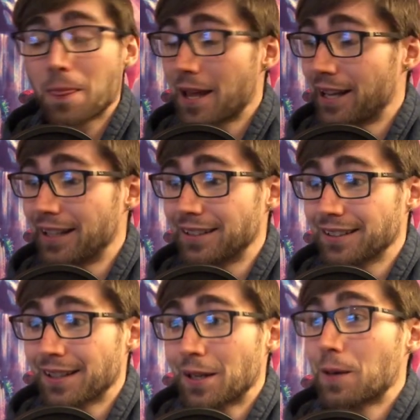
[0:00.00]
and
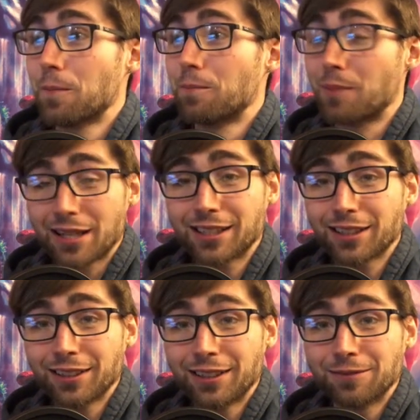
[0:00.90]

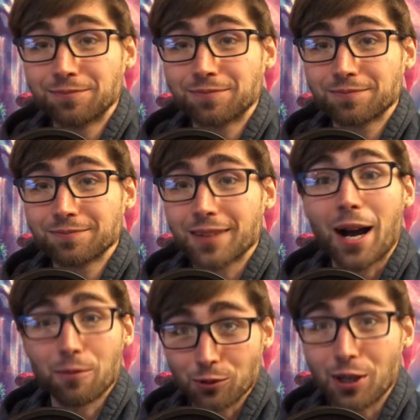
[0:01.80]
basically
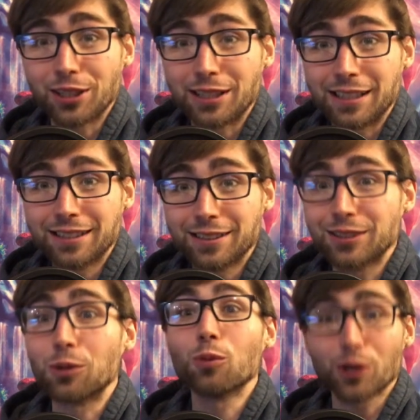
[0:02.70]
I'm running it,
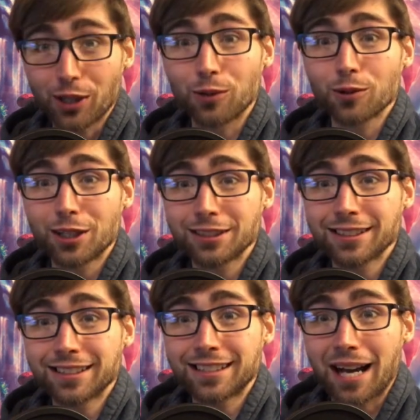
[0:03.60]
so we're gonna run it to
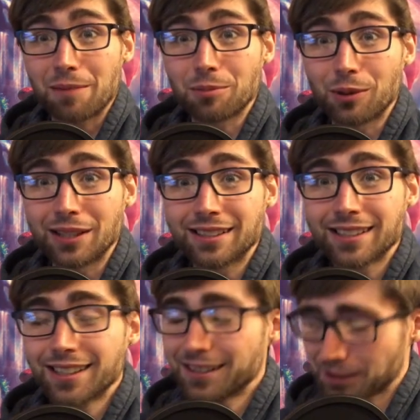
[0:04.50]
the top, boys.
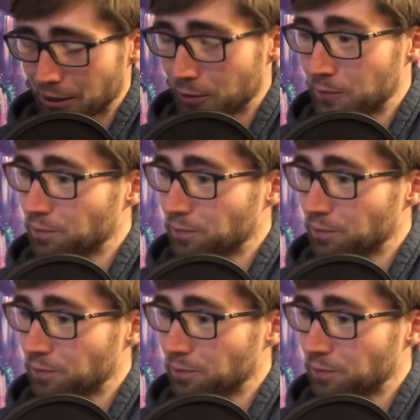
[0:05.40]
So